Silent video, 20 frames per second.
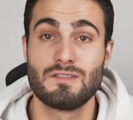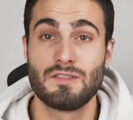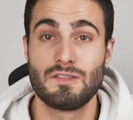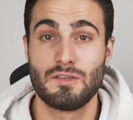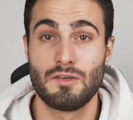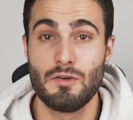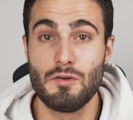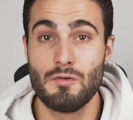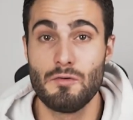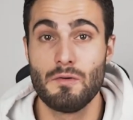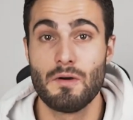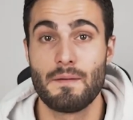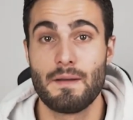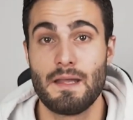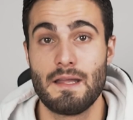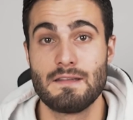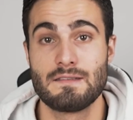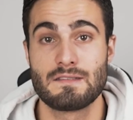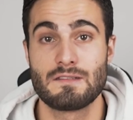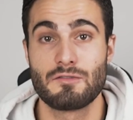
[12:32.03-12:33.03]
2
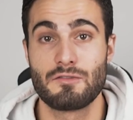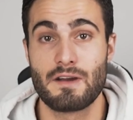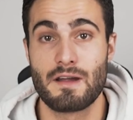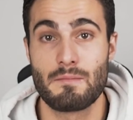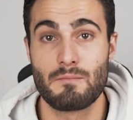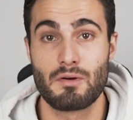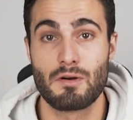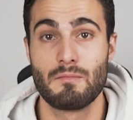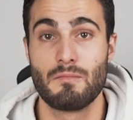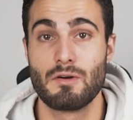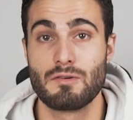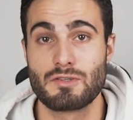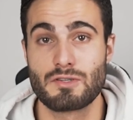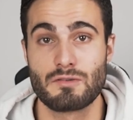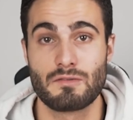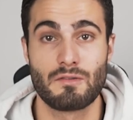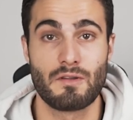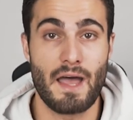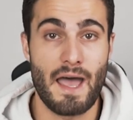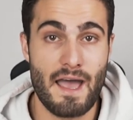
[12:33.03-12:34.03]
Instagram
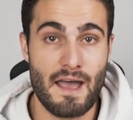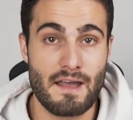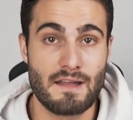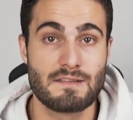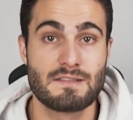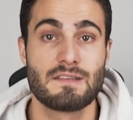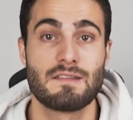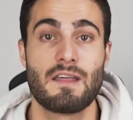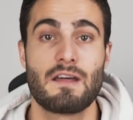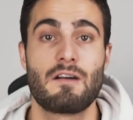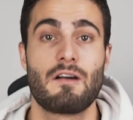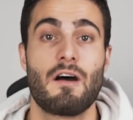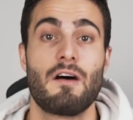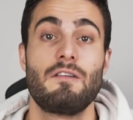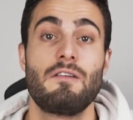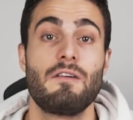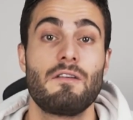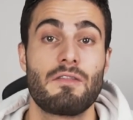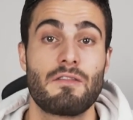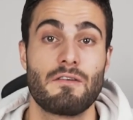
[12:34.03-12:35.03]
promotional ads that are
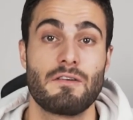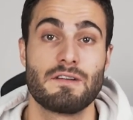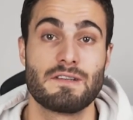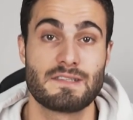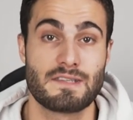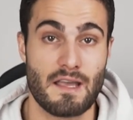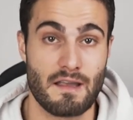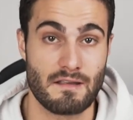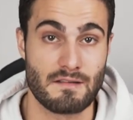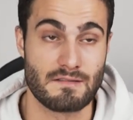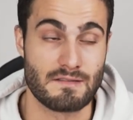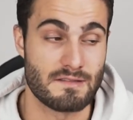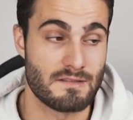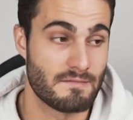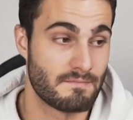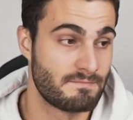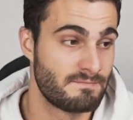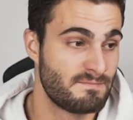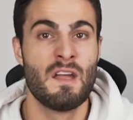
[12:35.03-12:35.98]
under 30 seconds.